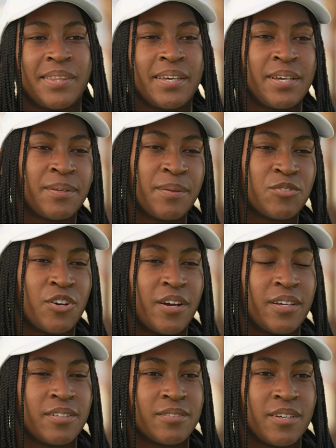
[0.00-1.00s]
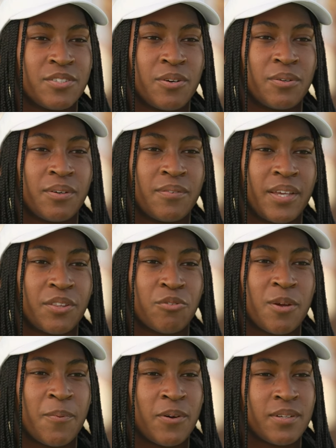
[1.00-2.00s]
I think I ended up trying a total of like
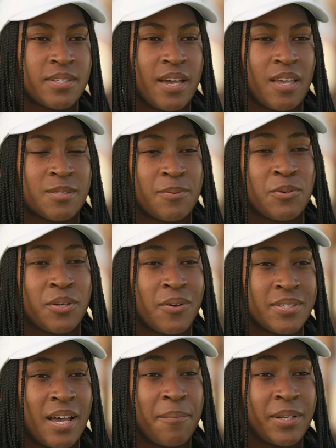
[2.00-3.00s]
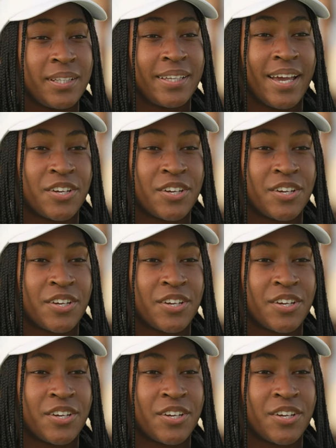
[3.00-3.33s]
three prototypes, who knows how many they